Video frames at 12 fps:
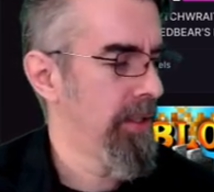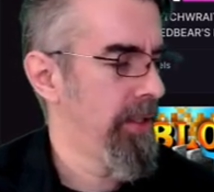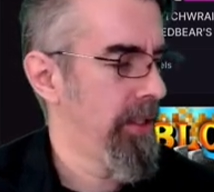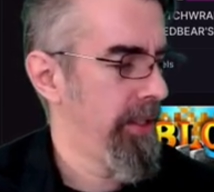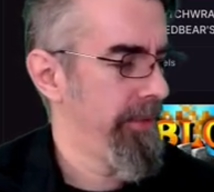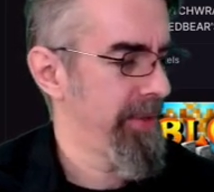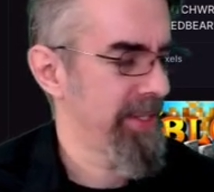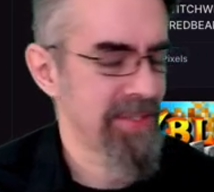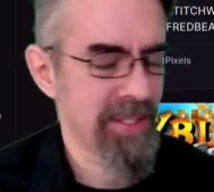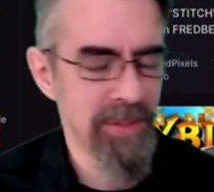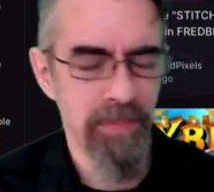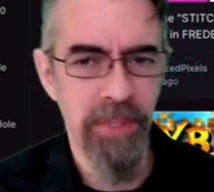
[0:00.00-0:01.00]
I think it's
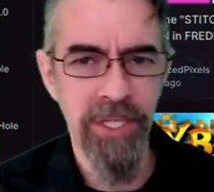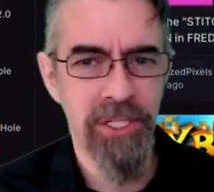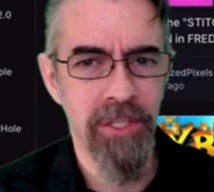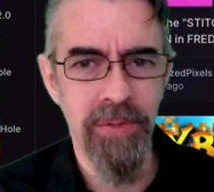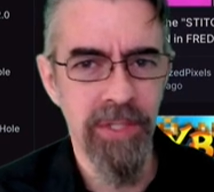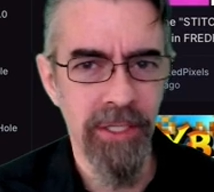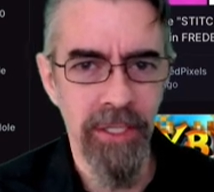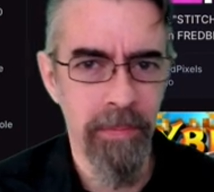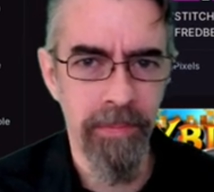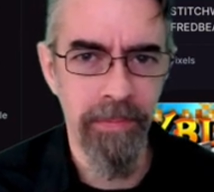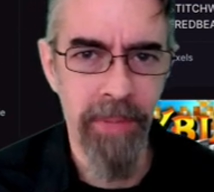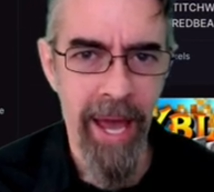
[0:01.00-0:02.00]
because BitChute's getting a
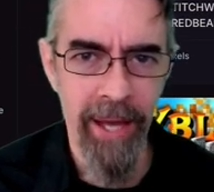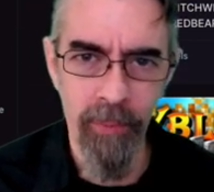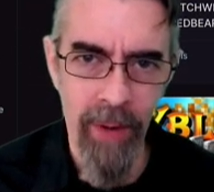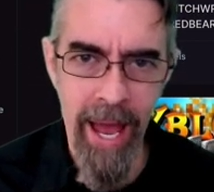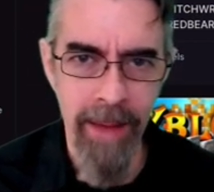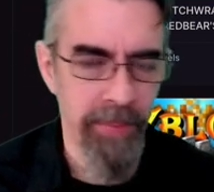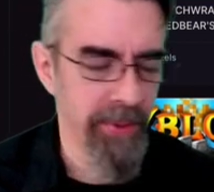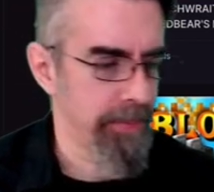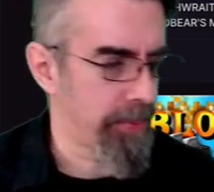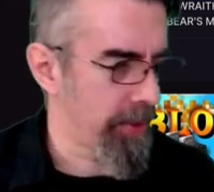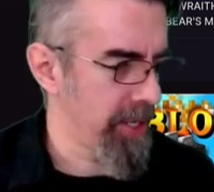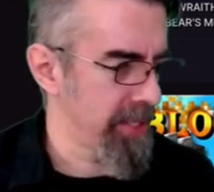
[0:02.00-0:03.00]
bad rap in the
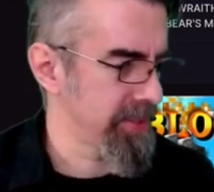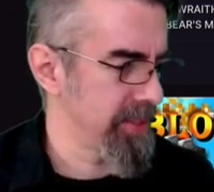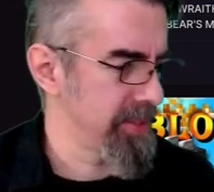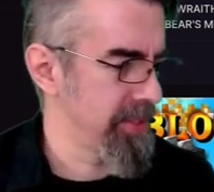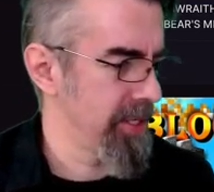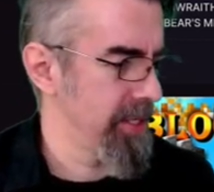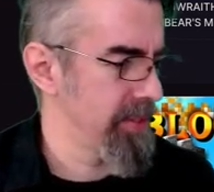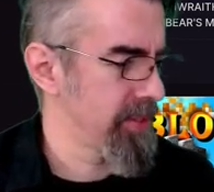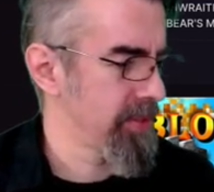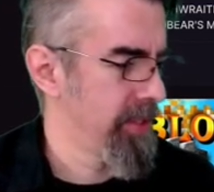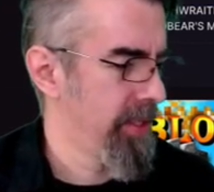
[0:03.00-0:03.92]
press these days.